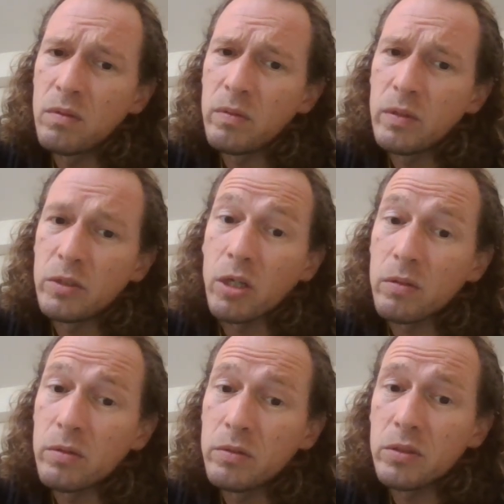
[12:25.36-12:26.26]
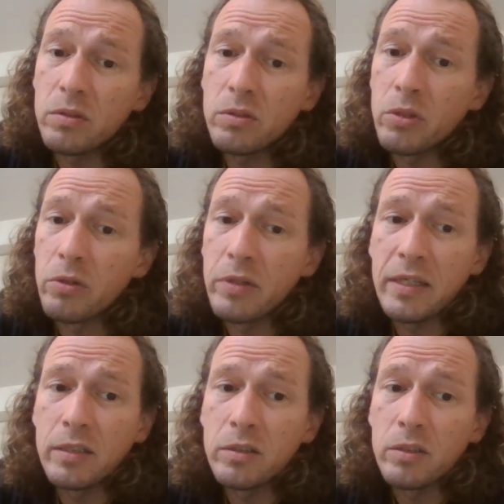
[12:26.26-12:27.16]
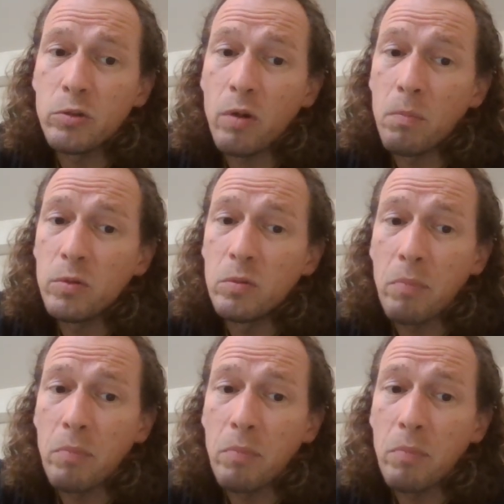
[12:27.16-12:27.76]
The jungles are turning into crumbled